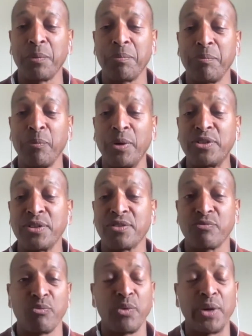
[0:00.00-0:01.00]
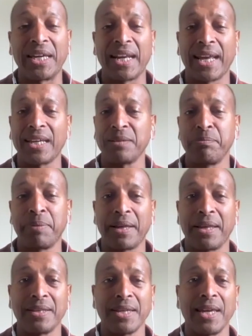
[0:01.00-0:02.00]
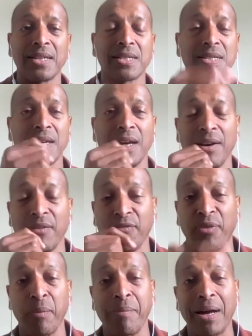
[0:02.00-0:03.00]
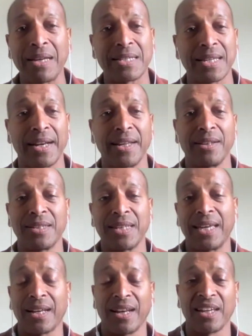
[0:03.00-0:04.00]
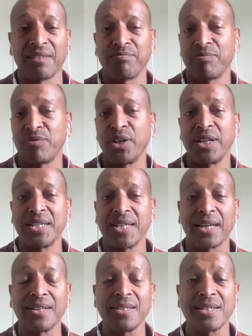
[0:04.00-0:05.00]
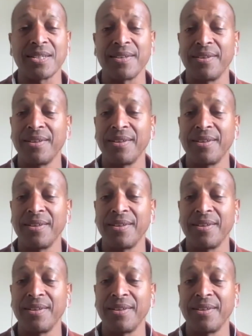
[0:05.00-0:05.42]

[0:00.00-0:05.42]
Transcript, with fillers: So we just reconnect, but it takes, uh, from my side, it'll take like thirty seconds.